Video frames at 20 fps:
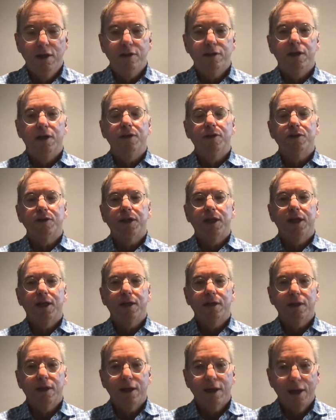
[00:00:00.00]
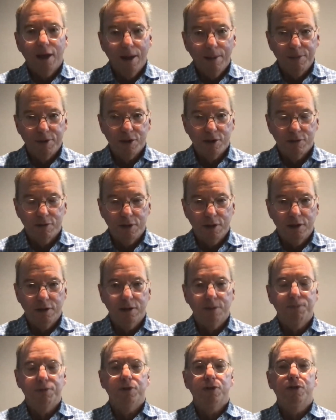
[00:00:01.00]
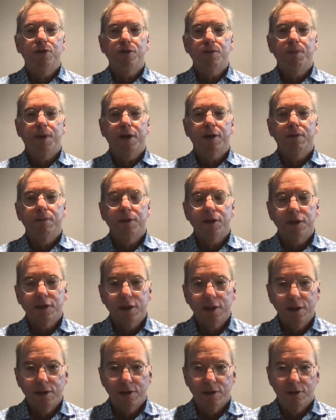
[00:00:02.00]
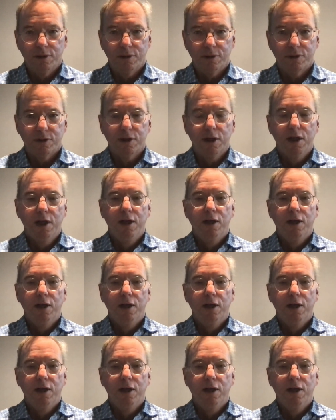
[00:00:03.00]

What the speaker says: to understand chemistry, to produce better materials,